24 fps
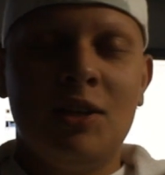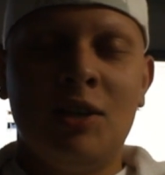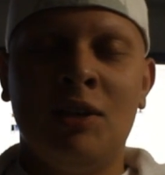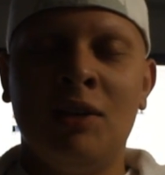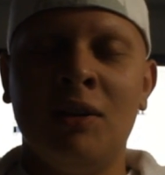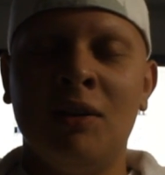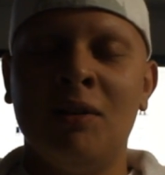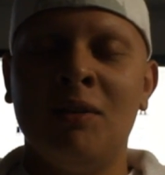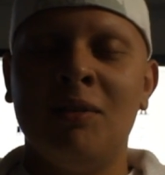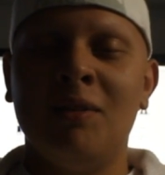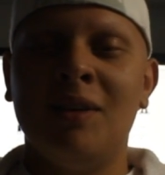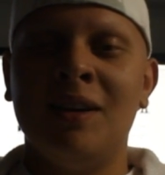
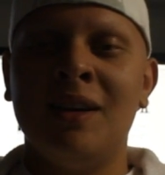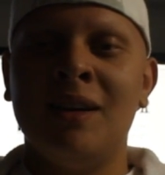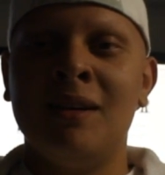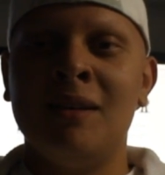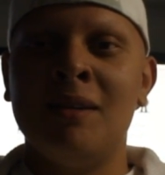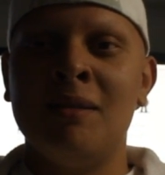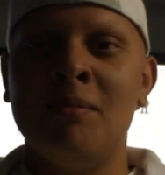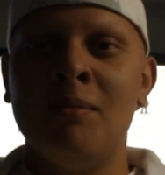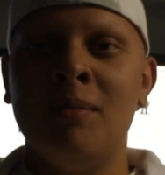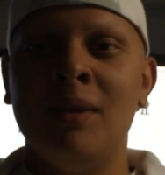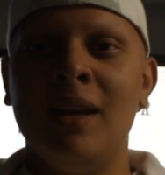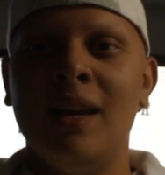So,
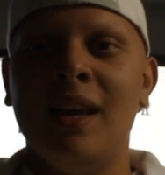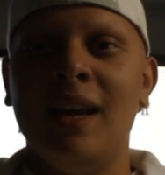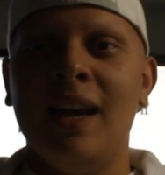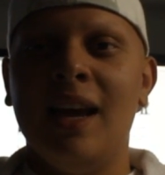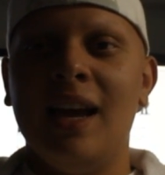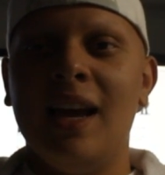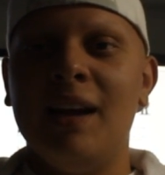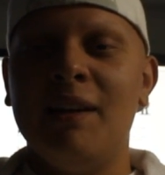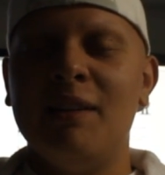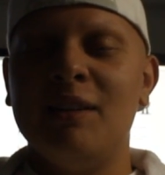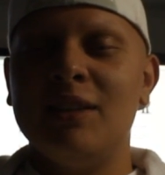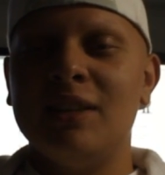um,
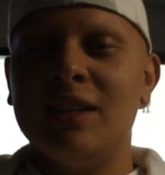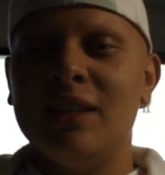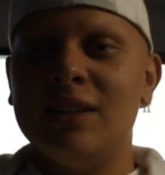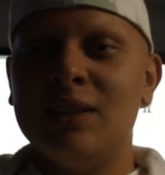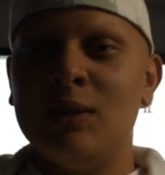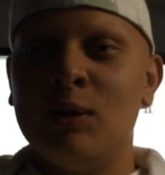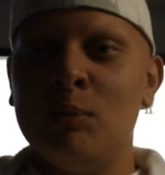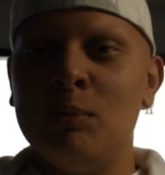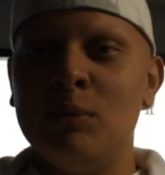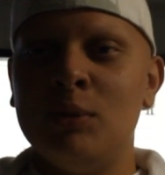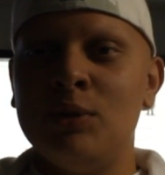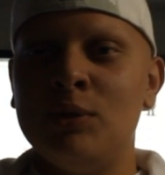anyways, guys,
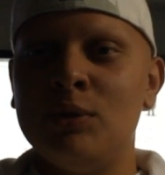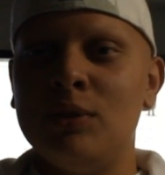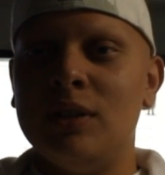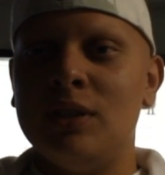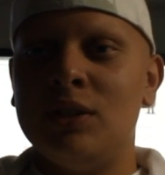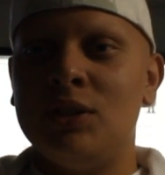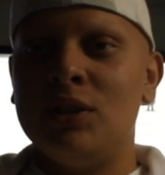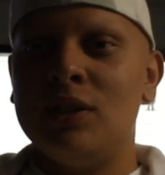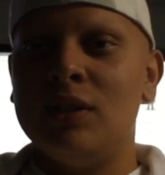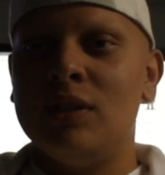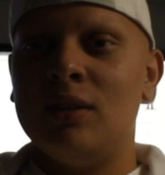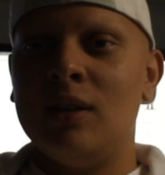I hope you enjoyed
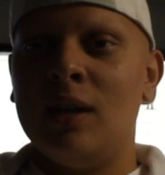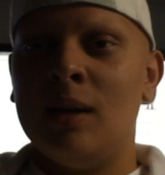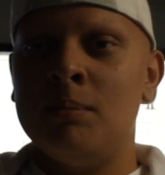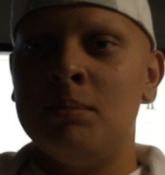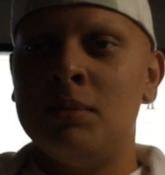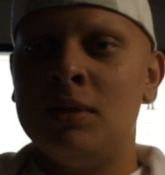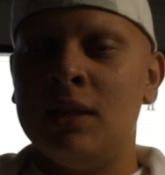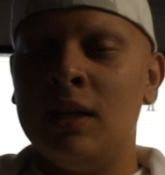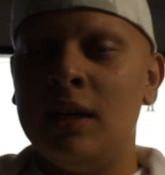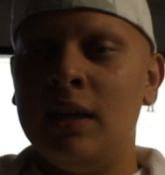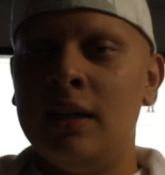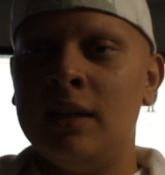the channel
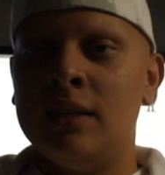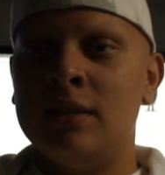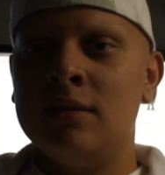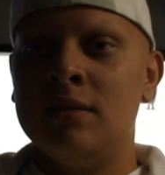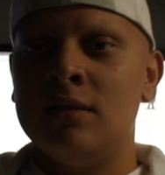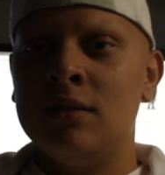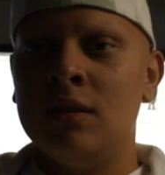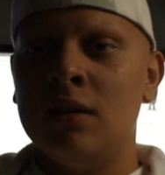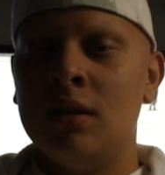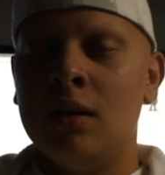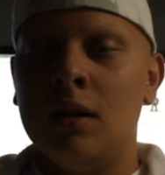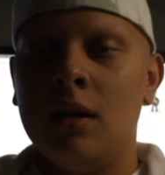
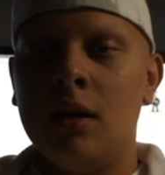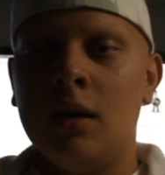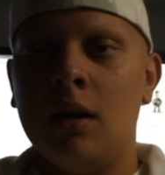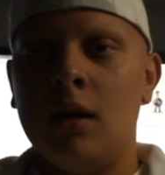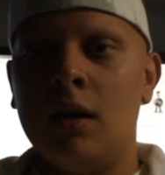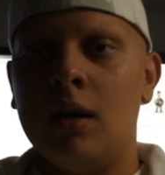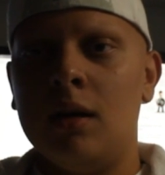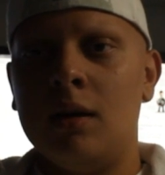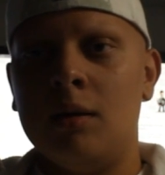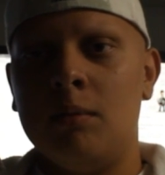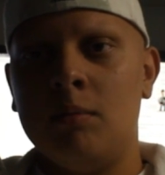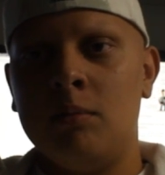update.
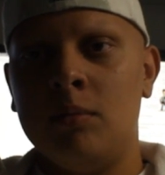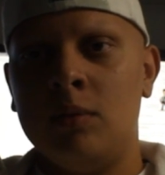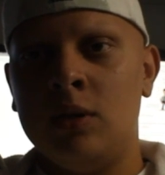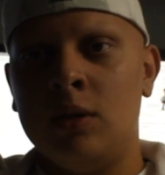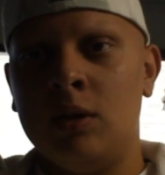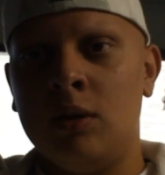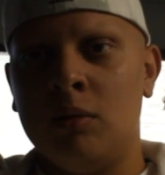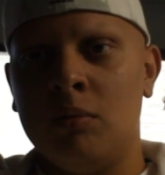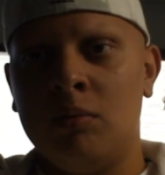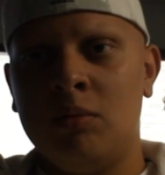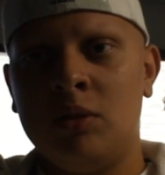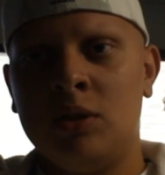Um, you
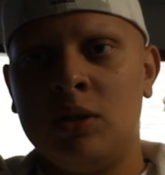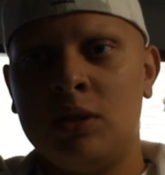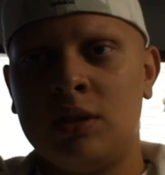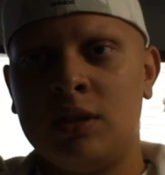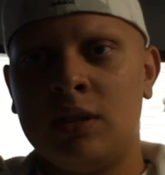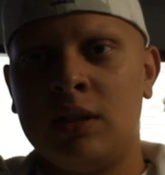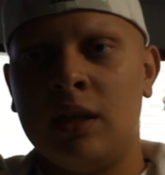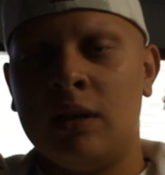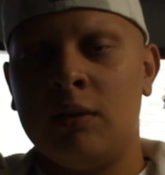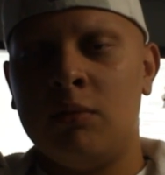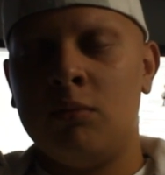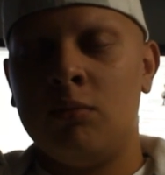know,
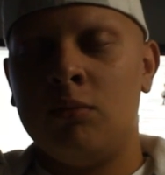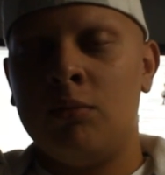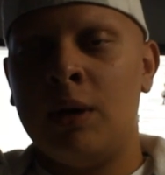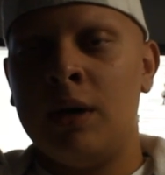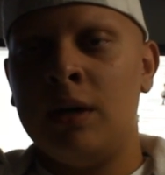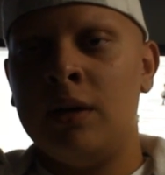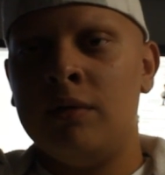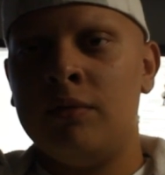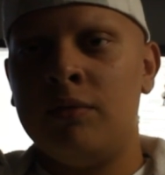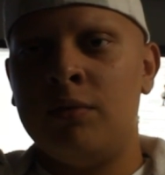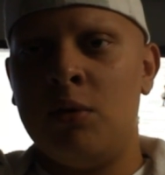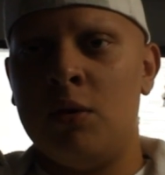just get
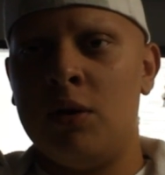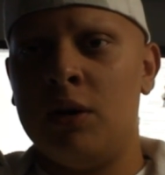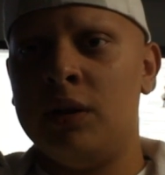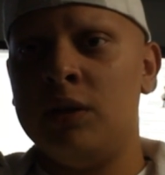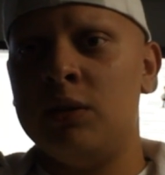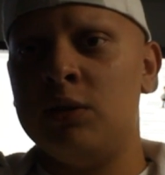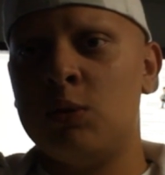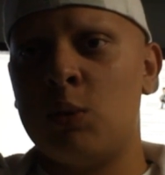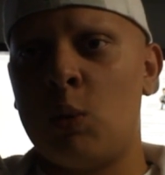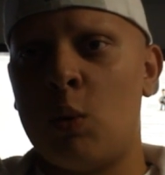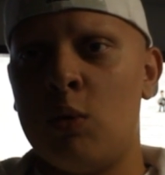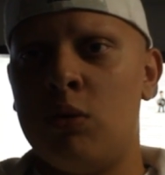ready for
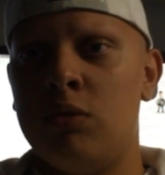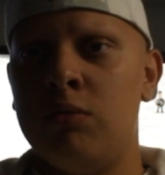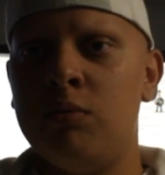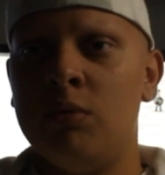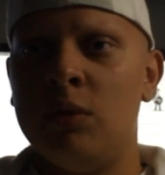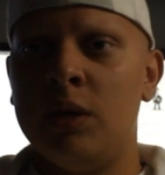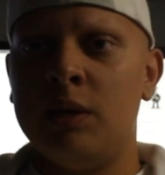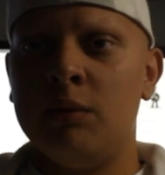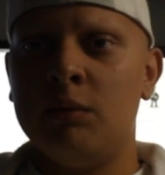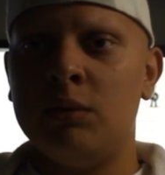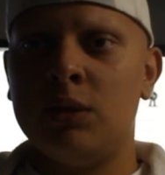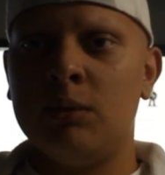Gears of War
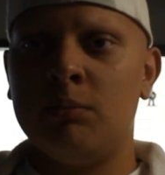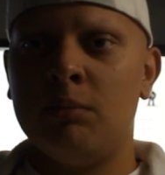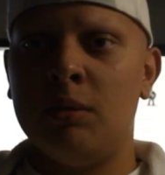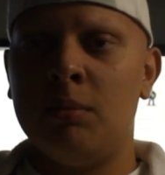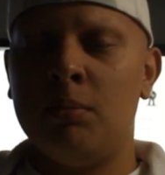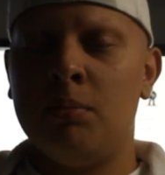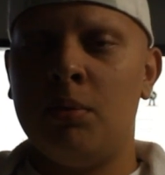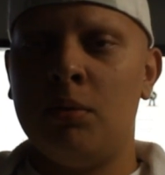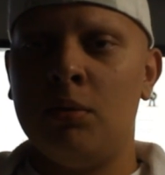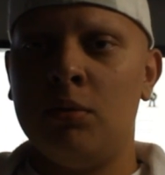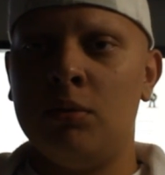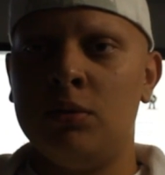3, which I'm going
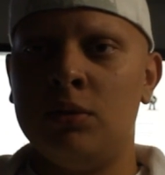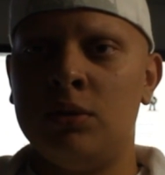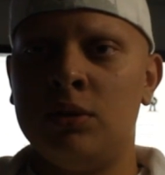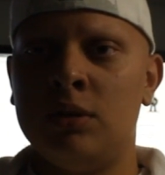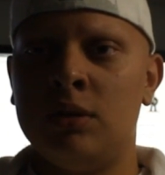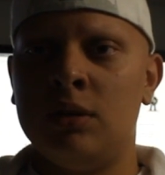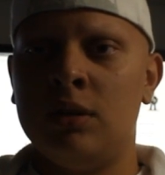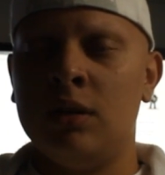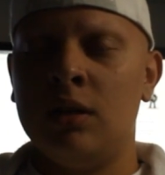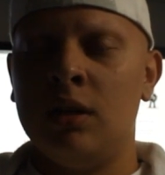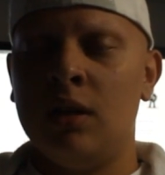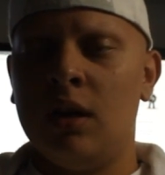to
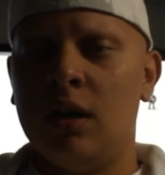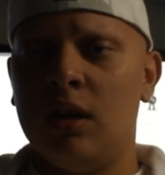post